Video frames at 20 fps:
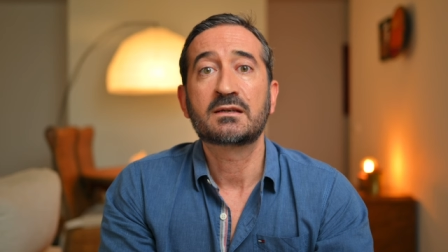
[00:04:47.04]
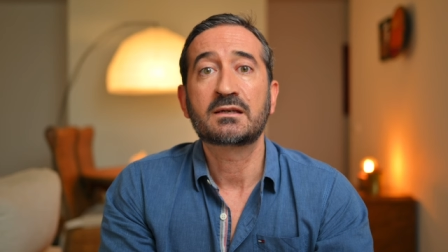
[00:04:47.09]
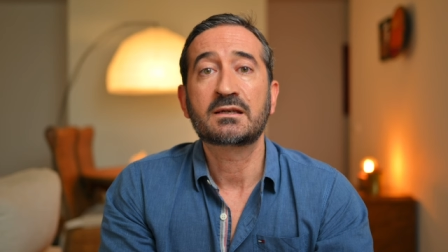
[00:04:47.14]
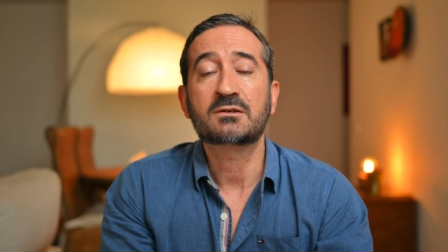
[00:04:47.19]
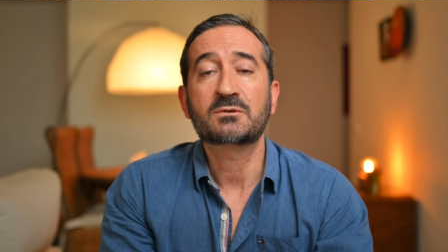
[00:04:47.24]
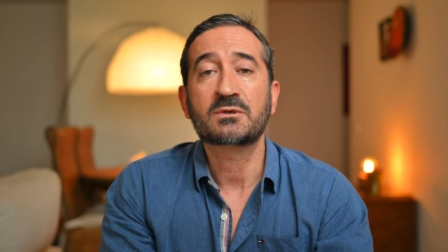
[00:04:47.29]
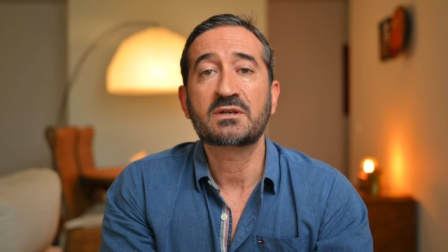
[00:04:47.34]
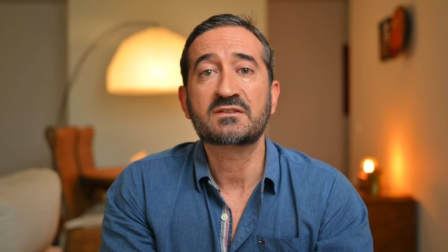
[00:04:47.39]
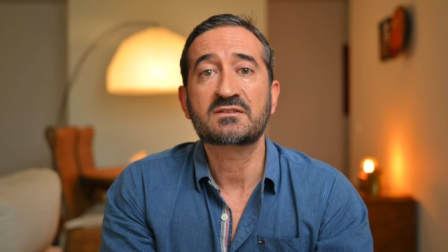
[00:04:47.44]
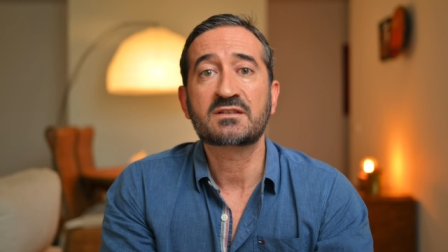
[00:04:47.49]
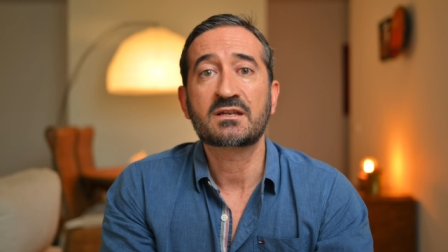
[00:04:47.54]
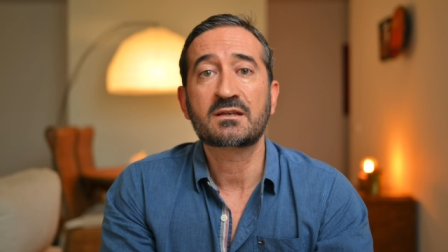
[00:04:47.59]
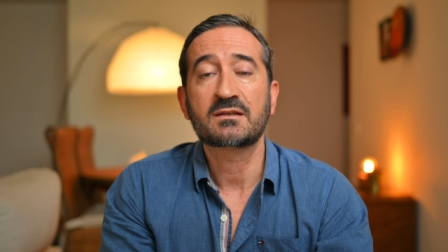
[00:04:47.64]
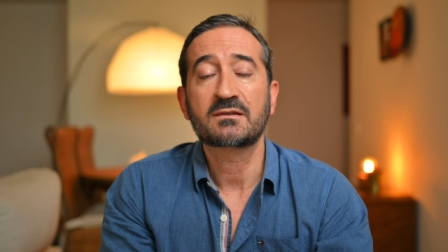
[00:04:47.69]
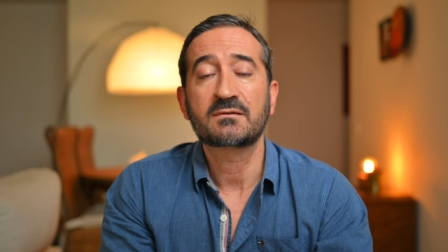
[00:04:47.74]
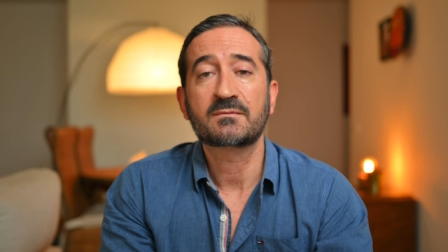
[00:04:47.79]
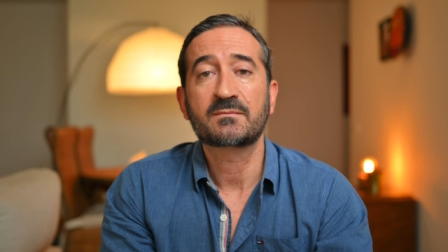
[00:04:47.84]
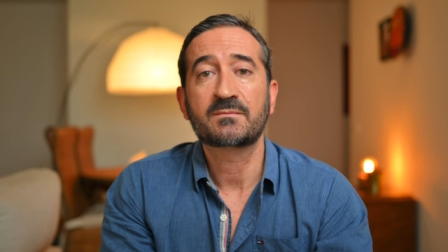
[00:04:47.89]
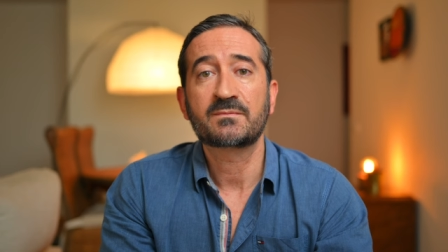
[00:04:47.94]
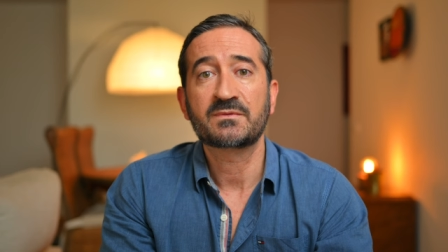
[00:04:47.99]

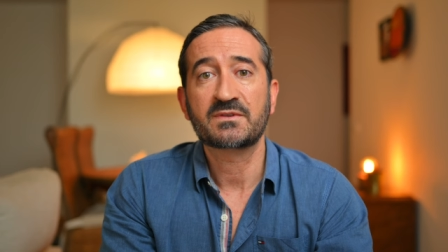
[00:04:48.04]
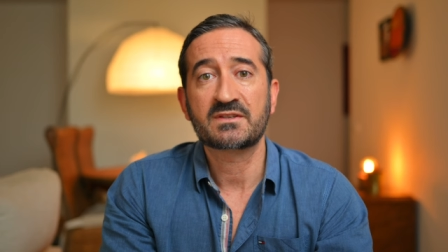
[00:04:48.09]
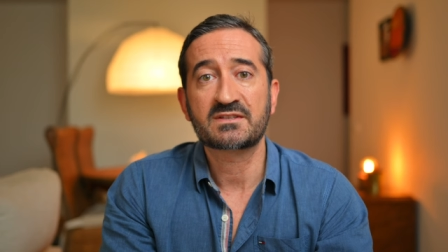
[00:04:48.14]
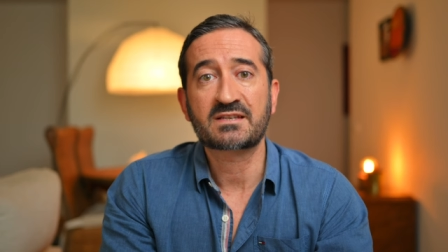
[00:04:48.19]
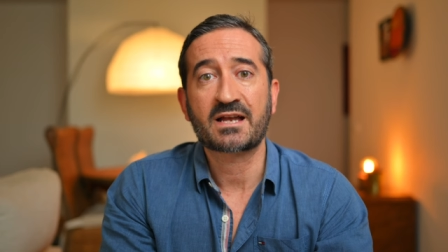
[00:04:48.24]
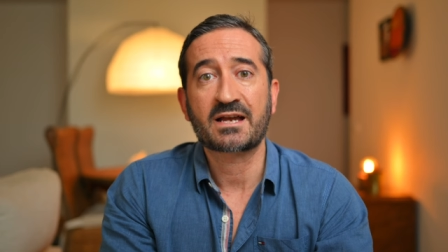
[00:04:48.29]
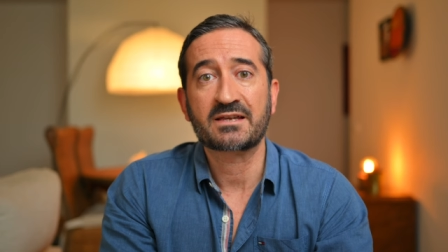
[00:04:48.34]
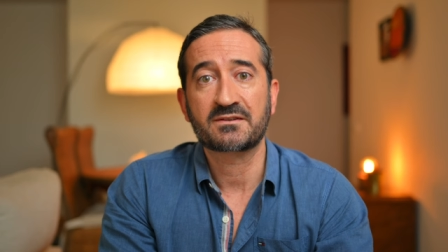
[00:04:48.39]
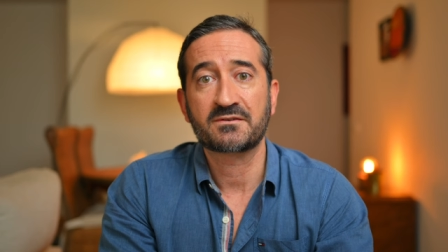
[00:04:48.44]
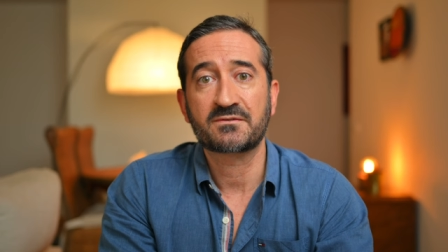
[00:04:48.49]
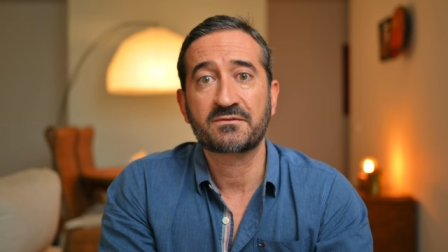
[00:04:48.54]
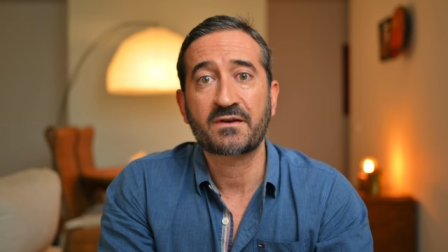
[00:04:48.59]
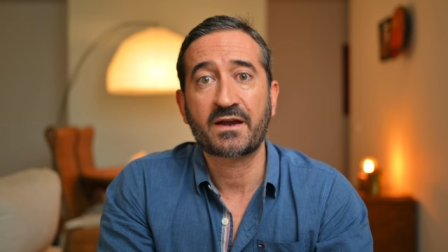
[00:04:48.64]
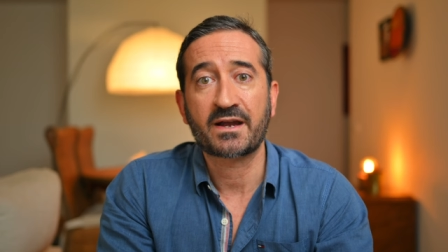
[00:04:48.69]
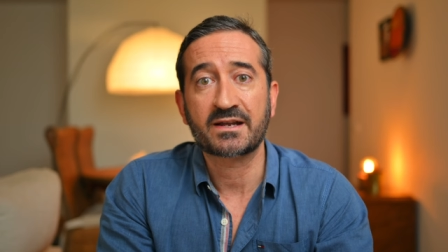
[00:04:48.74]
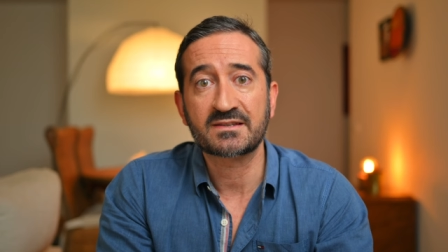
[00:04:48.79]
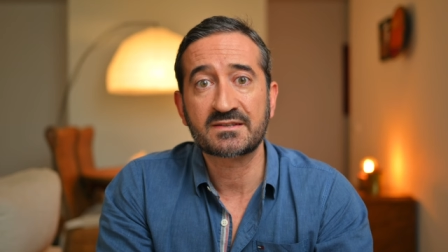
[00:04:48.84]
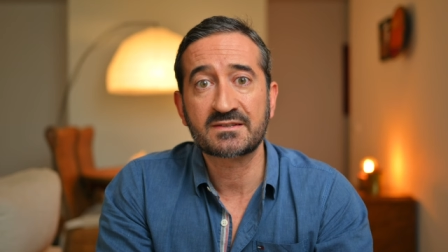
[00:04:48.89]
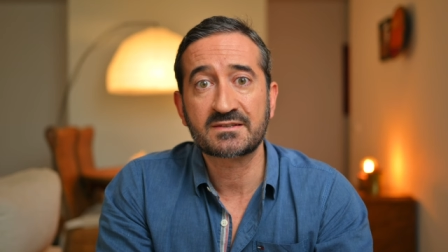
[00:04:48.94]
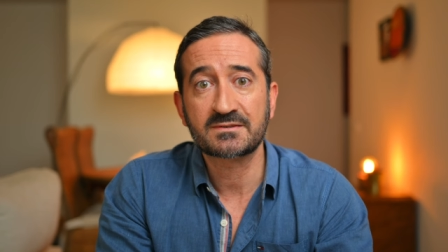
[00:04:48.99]
increasing the side
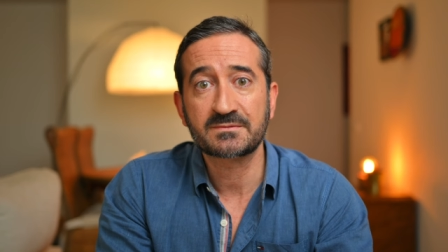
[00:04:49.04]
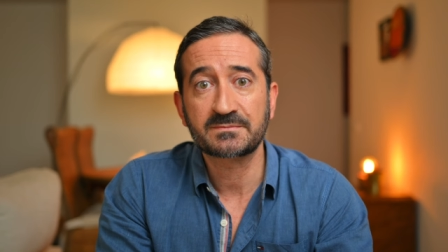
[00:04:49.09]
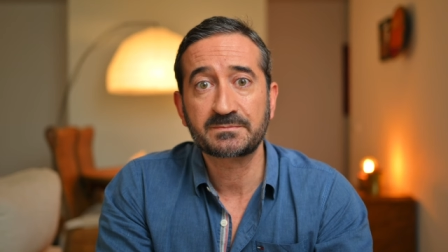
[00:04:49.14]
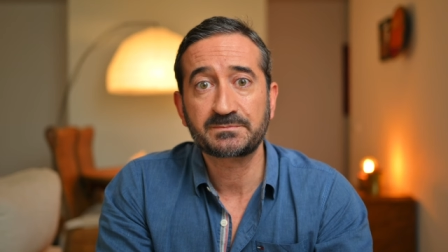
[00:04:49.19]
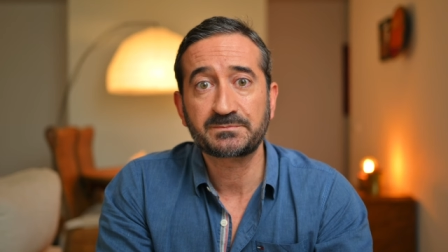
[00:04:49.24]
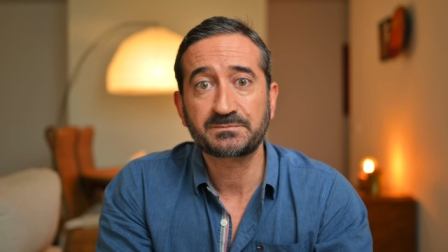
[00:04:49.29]
effects.